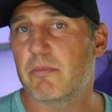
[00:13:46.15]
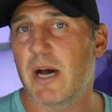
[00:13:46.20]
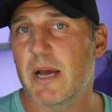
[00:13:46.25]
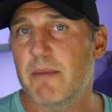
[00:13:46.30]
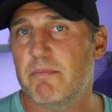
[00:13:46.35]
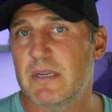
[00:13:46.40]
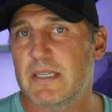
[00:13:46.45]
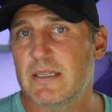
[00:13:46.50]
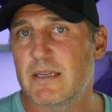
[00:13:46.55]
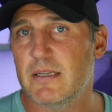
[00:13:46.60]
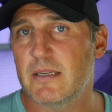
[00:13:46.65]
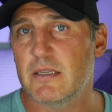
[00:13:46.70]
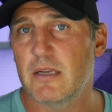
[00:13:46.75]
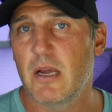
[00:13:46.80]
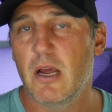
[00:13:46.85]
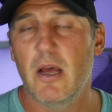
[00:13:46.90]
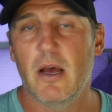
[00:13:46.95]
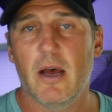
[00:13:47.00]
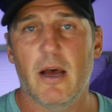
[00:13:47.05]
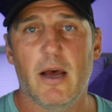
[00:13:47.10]
My Business
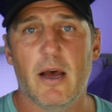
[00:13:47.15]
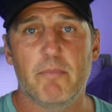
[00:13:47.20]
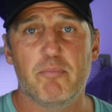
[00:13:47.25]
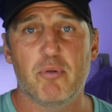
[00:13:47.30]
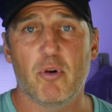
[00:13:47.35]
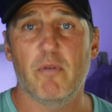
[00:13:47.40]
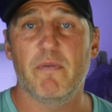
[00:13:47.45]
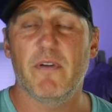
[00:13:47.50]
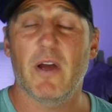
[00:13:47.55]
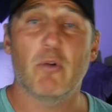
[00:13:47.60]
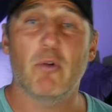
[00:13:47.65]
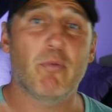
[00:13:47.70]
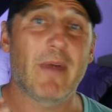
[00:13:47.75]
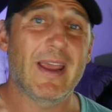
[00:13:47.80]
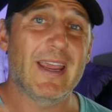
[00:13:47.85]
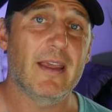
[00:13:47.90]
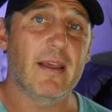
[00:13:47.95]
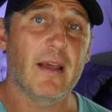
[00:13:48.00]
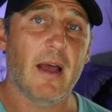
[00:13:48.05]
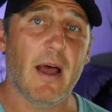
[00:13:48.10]
uh, profile
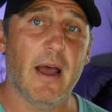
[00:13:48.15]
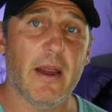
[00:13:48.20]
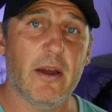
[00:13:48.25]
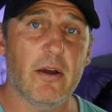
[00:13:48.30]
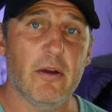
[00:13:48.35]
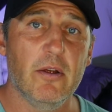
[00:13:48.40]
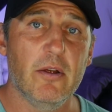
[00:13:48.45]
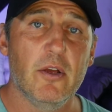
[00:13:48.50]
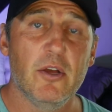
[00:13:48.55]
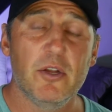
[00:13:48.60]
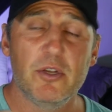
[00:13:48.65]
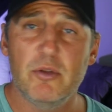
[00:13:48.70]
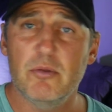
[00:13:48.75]
ranking higher?